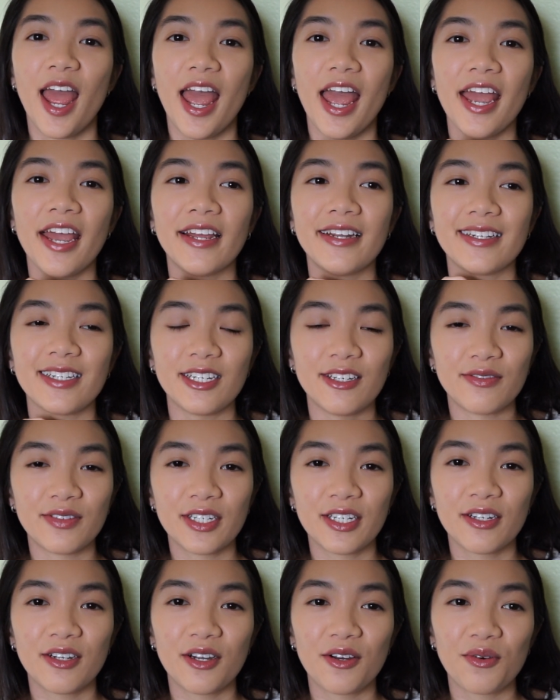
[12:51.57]
And
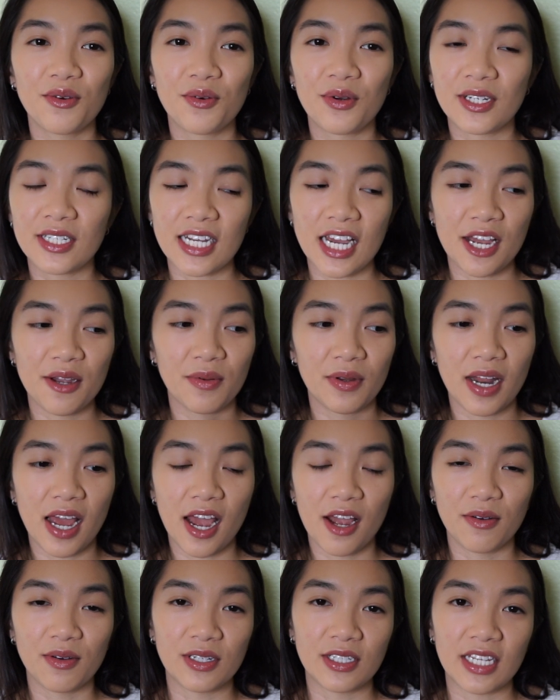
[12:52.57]
even one time when
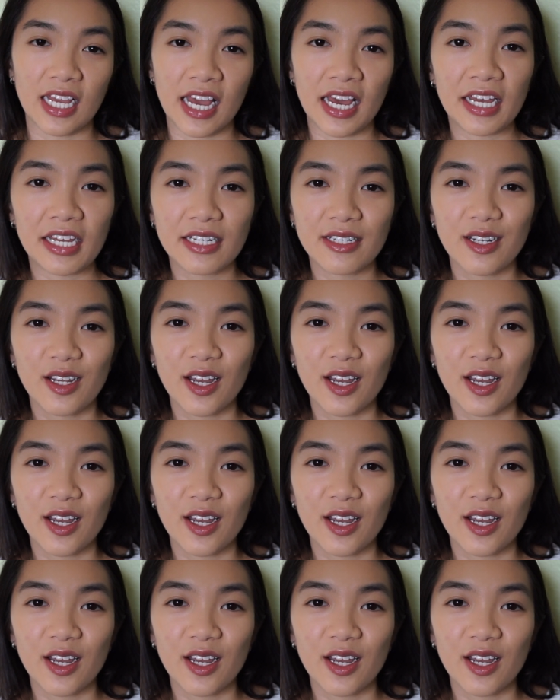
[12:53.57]
I was at